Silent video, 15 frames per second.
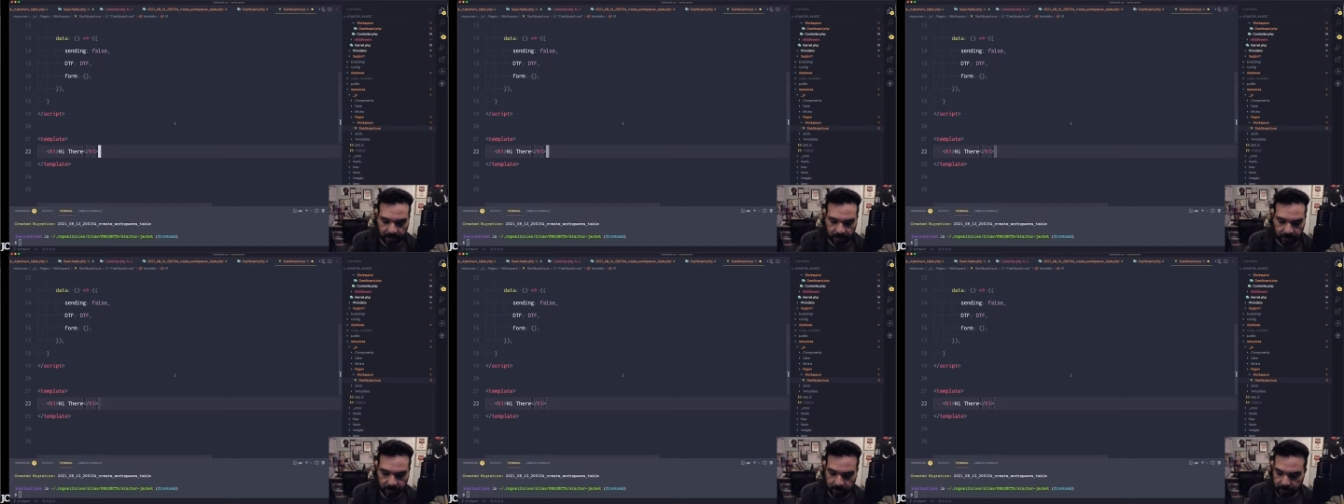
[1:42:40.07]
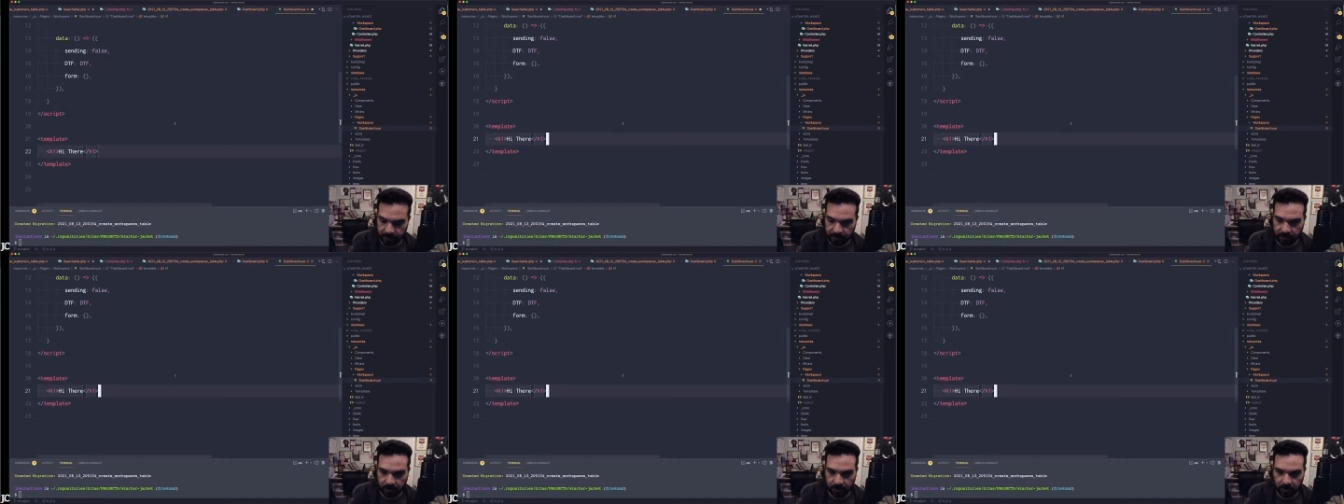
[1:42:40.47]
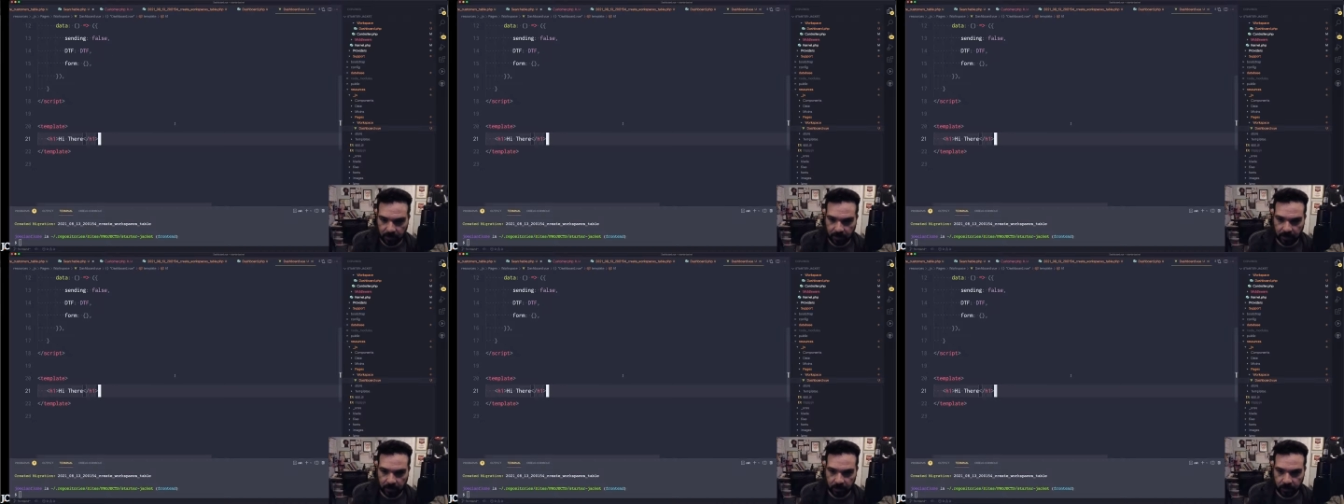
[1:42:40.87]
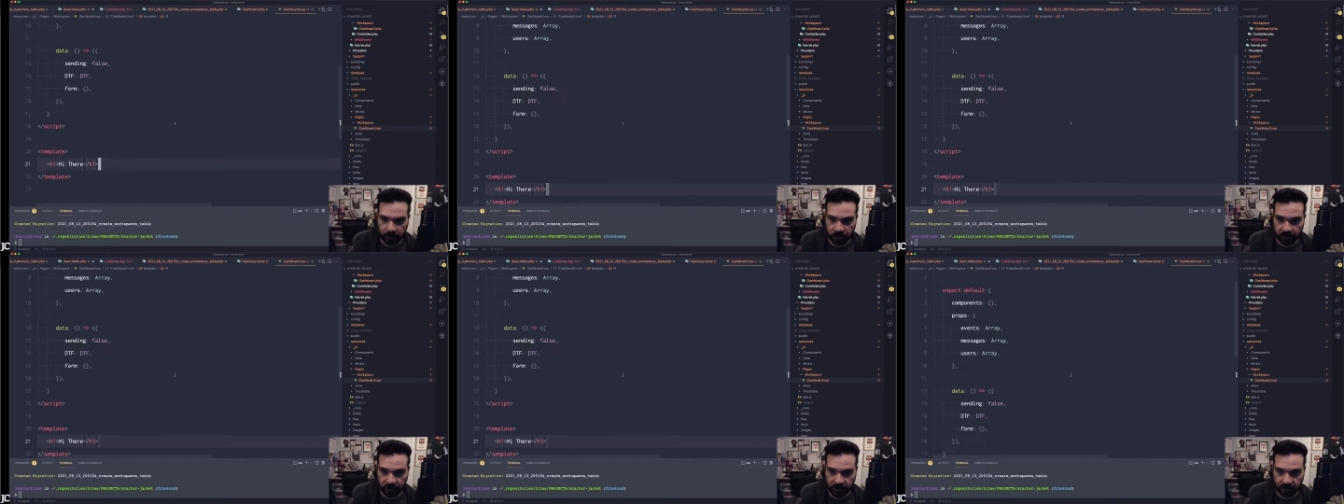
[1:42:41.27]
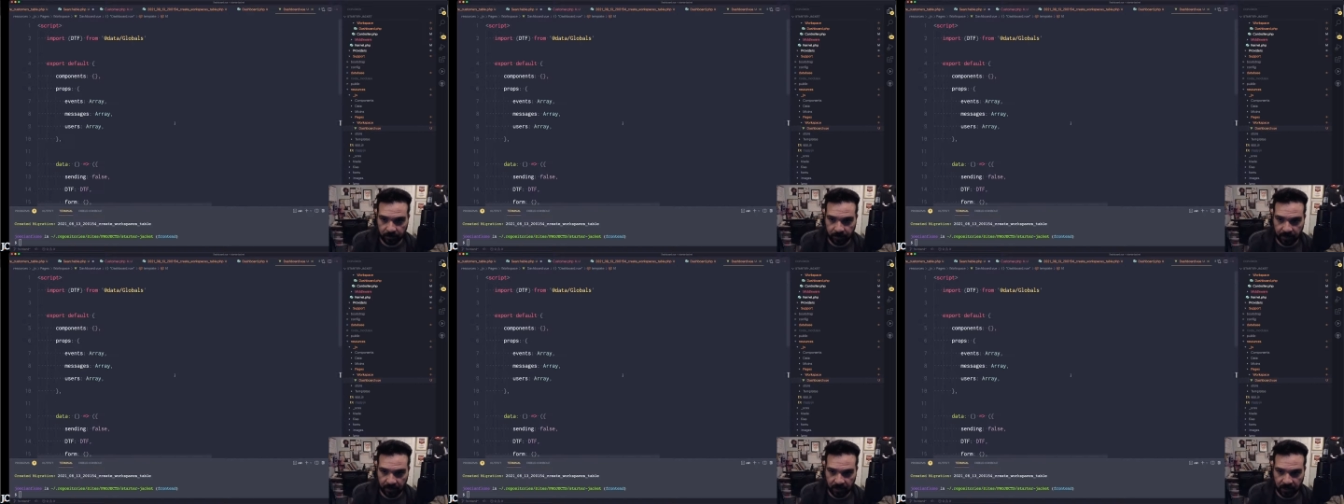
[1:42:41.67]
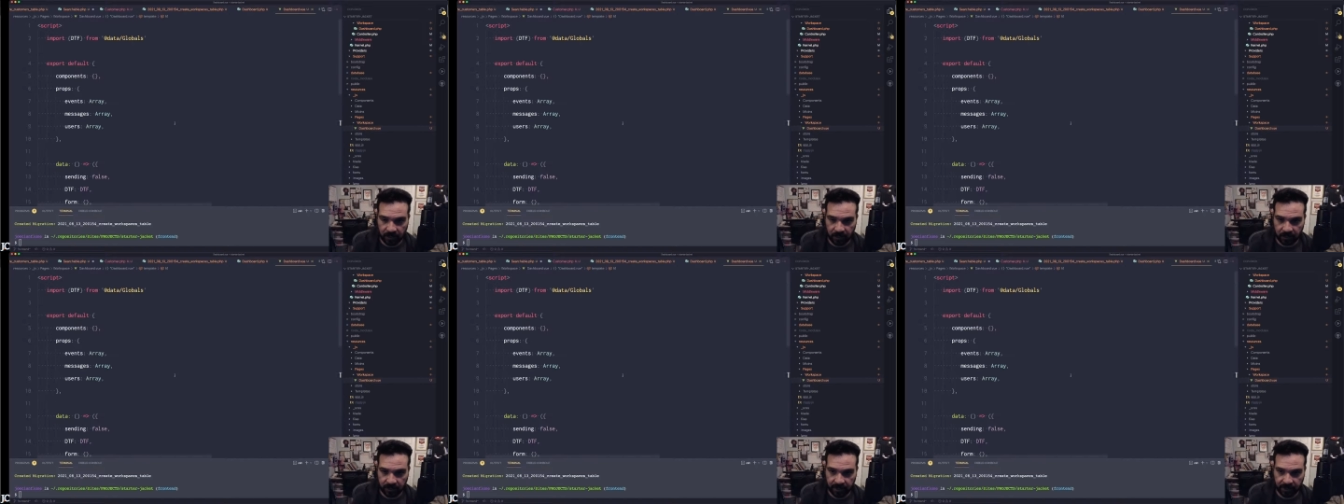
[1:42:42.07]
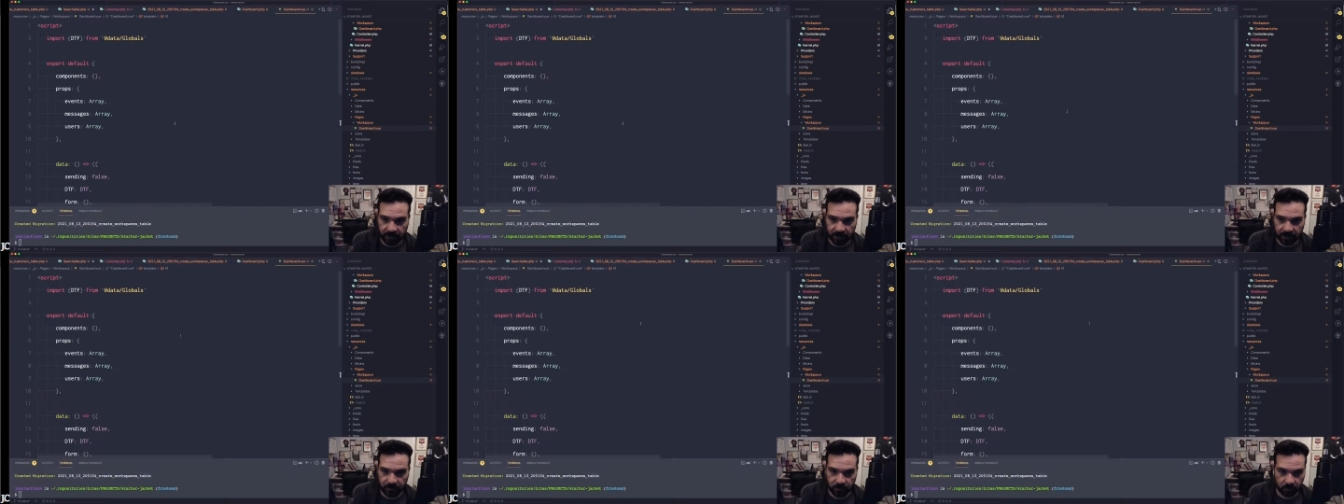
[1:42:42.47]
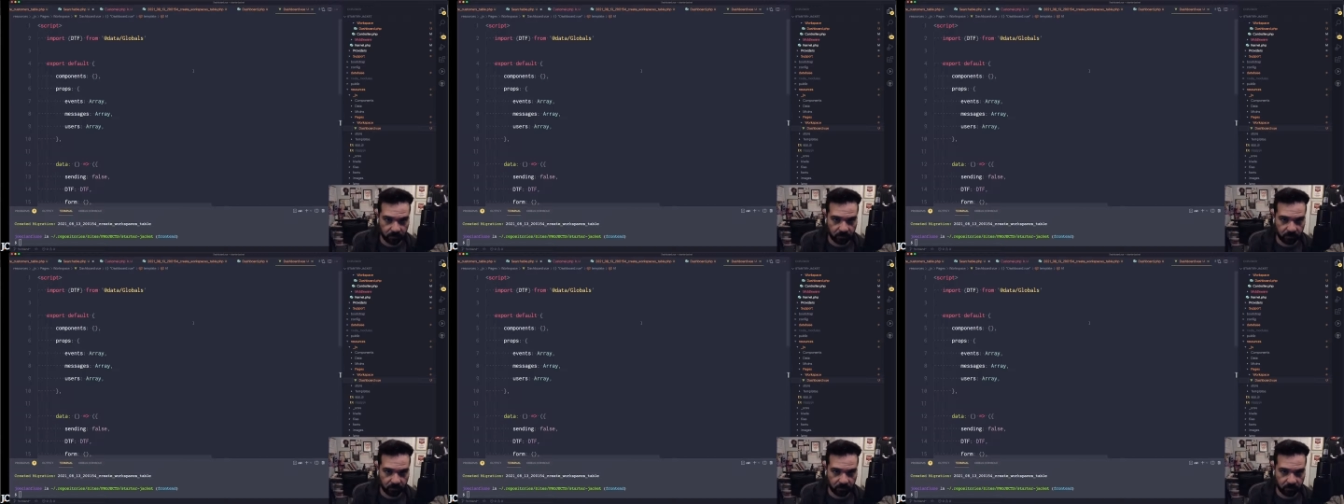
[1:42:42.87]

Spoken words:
is an inertia page that is